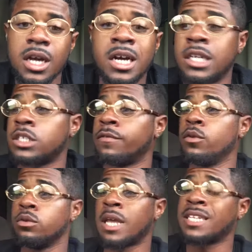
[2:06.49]
Cause
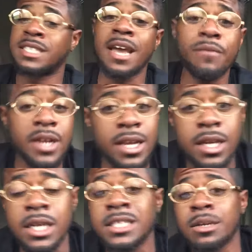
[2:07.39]
that 70
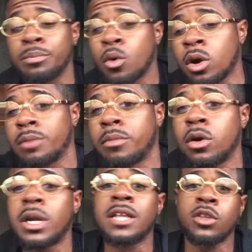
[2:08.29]
is important,
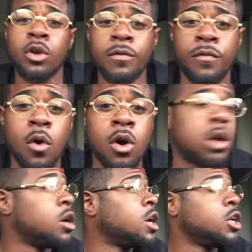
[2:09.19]
bro. That
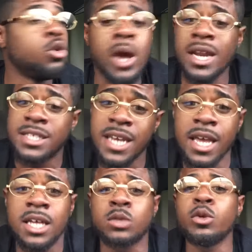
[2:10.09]
34 you gotta
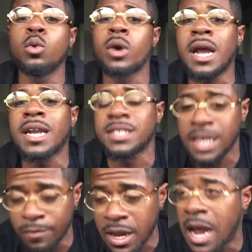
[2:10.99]
take, cause when you run out of
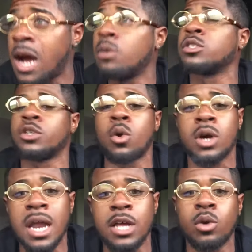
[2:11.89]
70 hours on your
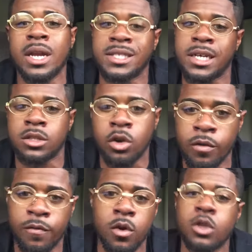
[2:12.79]
clock, you gotta take a
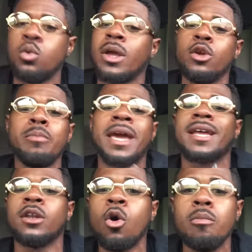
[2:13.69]
34. You
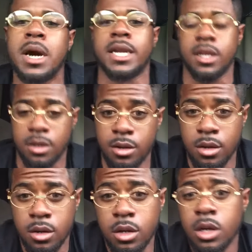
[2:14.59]
making no money.
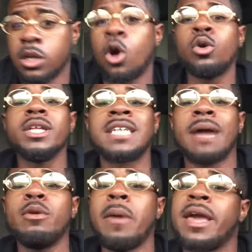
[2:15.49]
The only
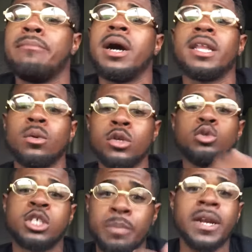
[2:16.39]
time you making money is when you
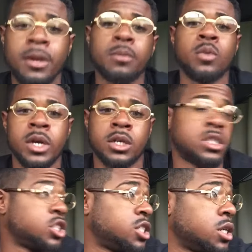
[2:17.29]
spinning them wheels
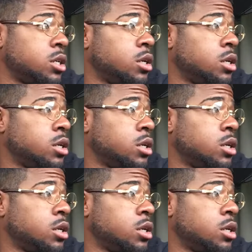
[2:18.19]
and shit.